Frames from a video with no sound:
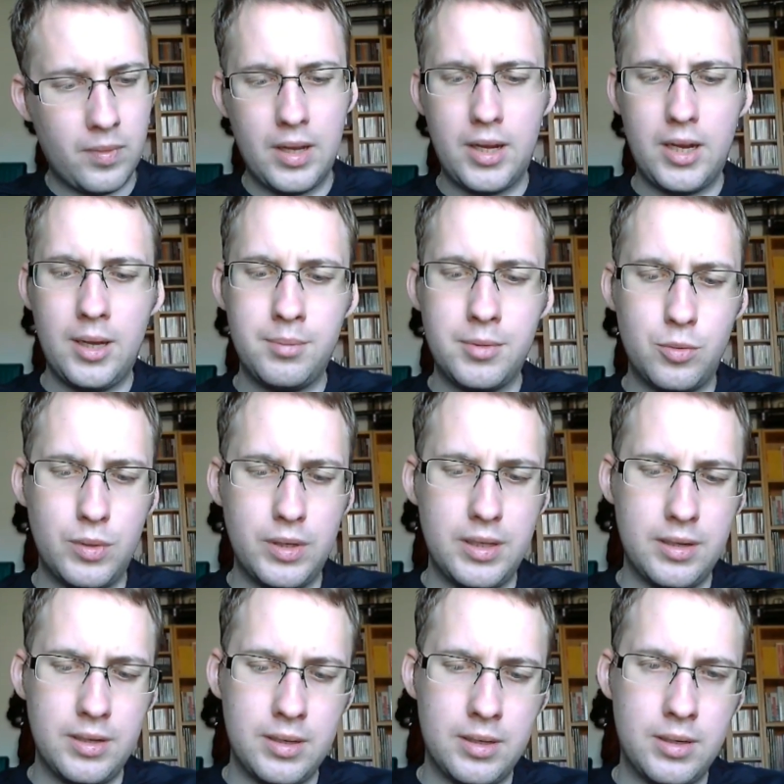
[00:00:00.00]
Comes with
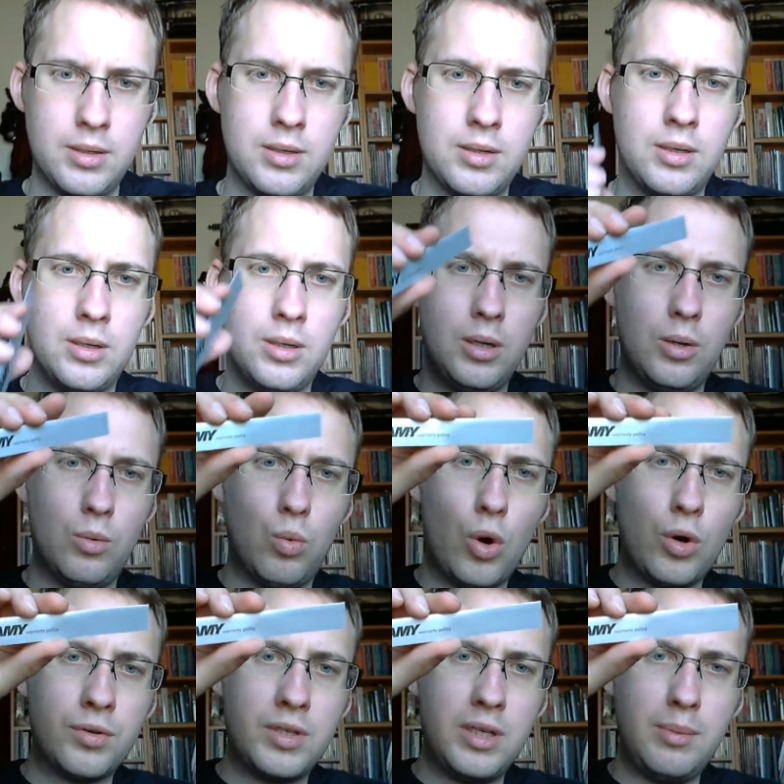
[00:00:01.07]
a, a
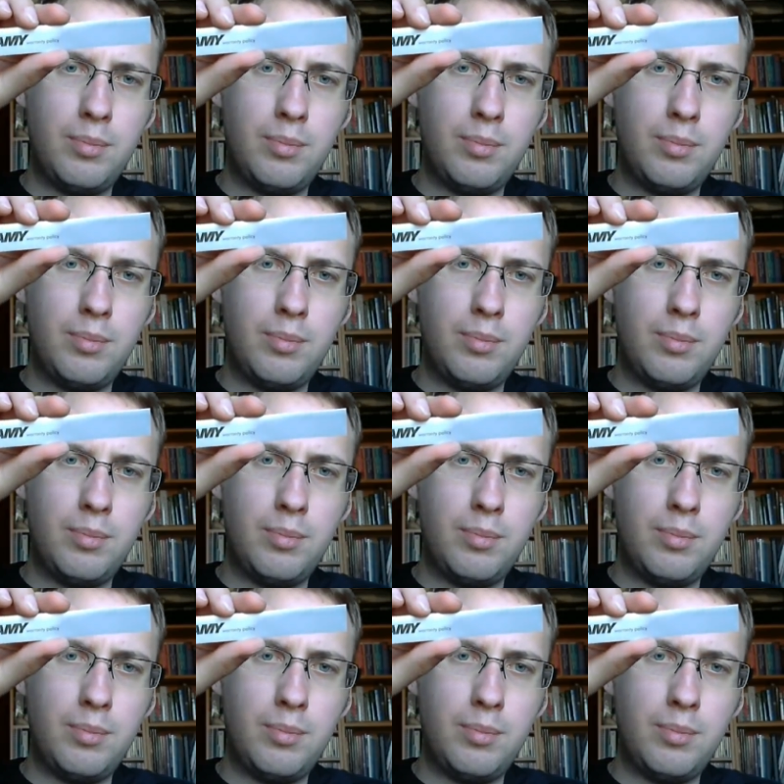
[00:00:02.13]
warranty